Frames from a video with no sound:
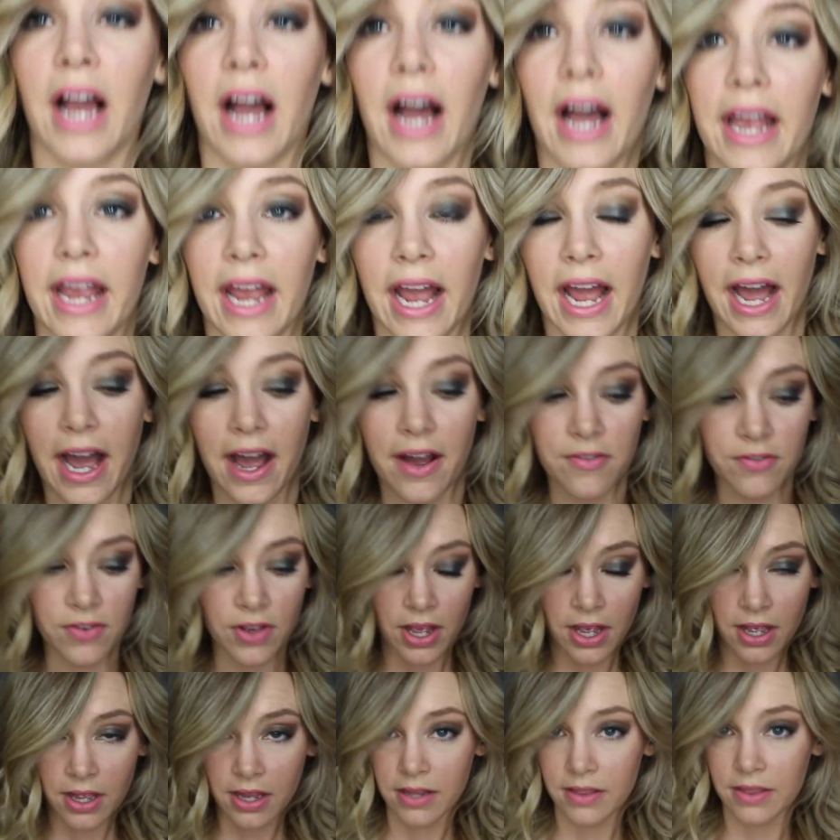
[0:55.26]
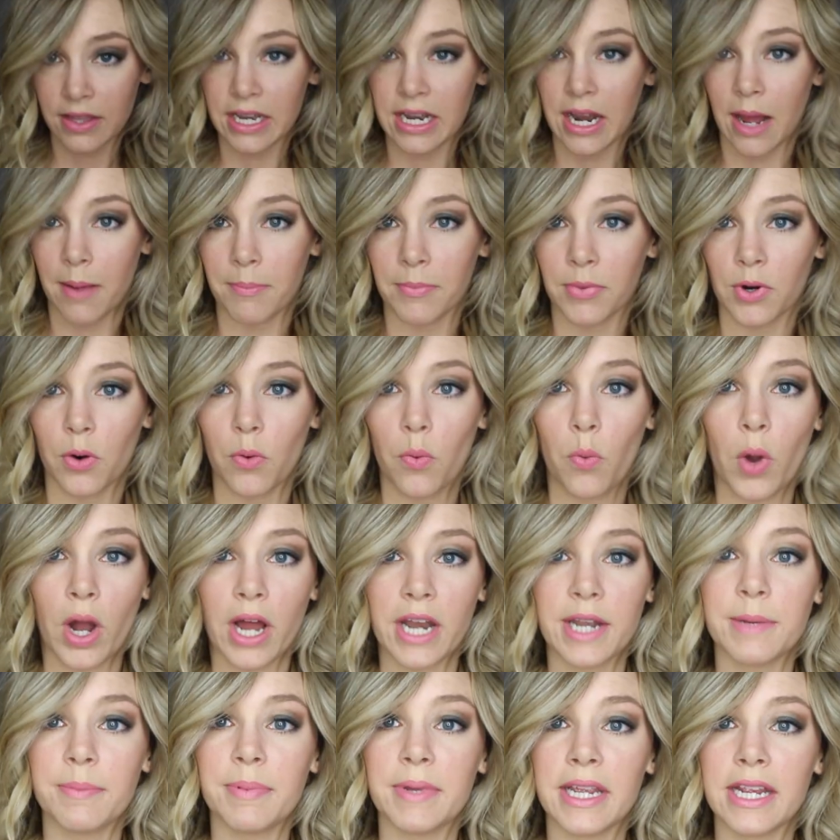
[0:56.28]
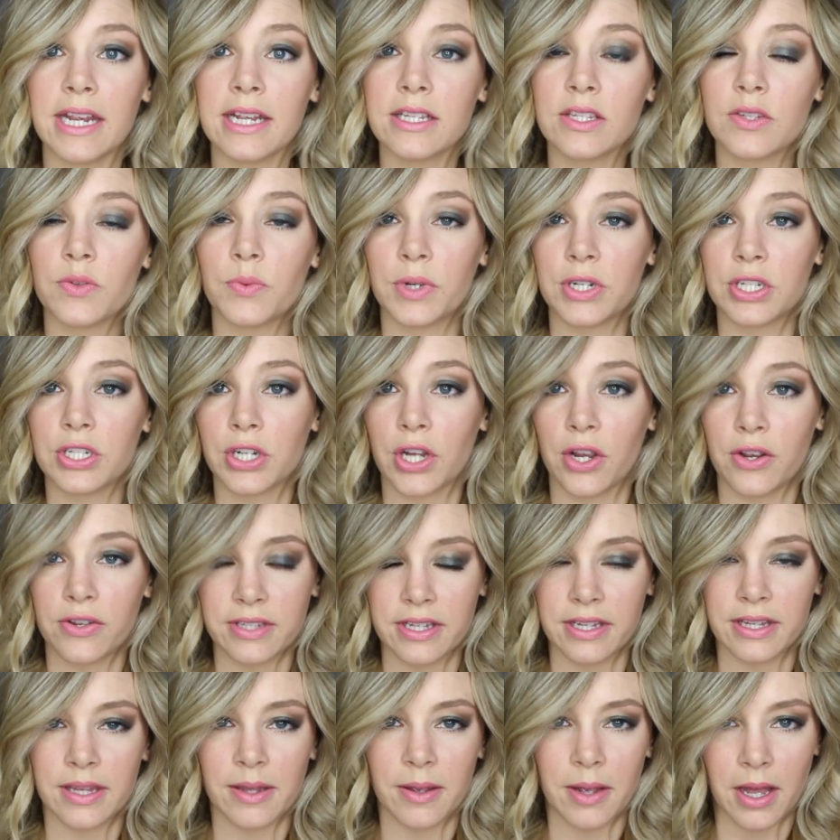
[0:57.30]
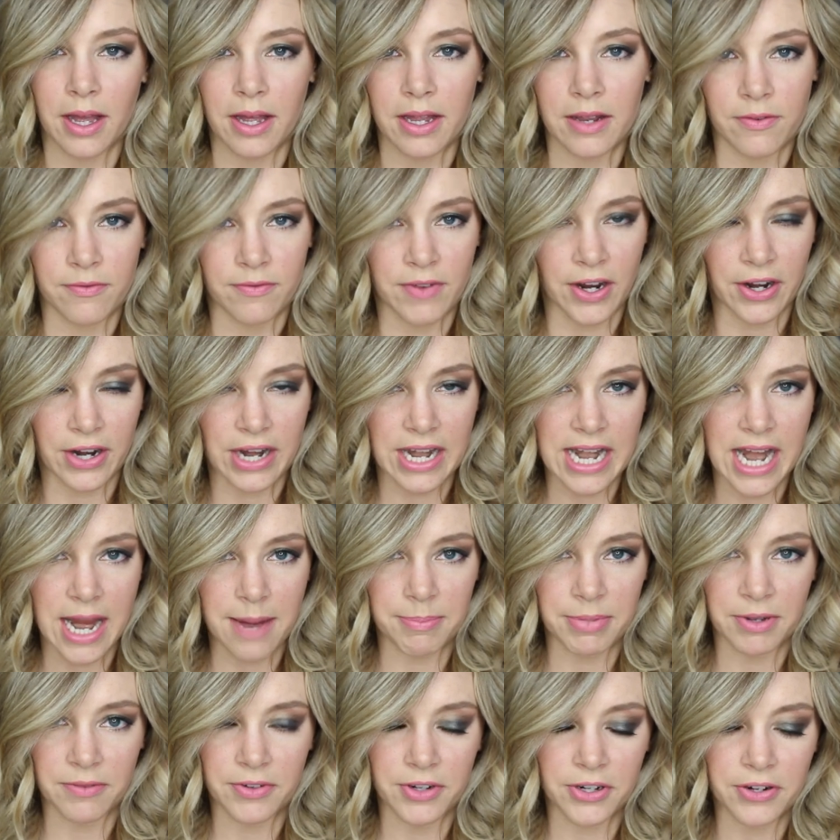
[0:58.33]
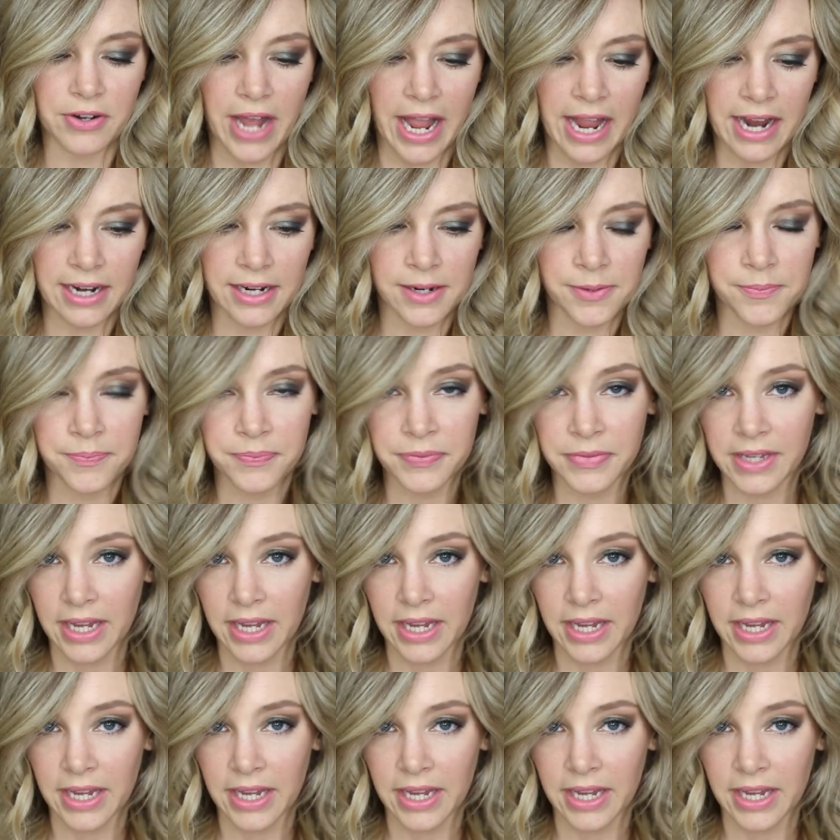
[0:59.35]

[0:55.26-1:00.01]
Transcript: I have the number one piece, which goes at the very nape of your neck.